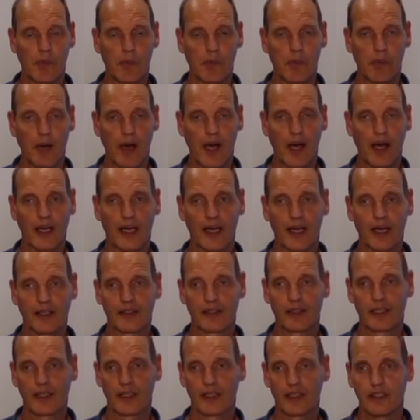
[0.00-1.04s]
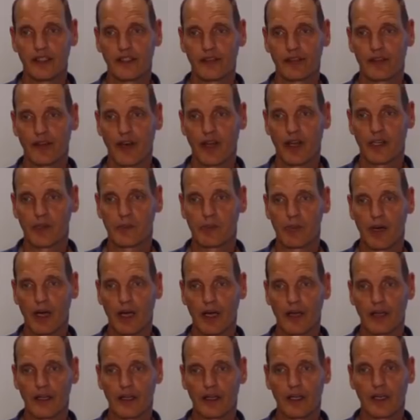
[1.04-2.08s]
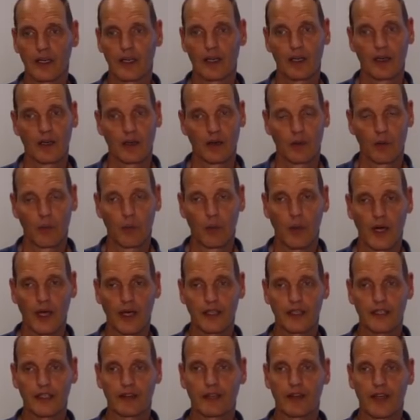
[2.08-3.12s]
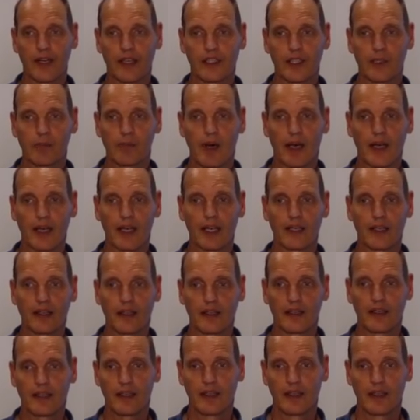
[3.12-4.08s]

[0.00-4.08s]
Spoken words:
pi hat defined by y divided by n.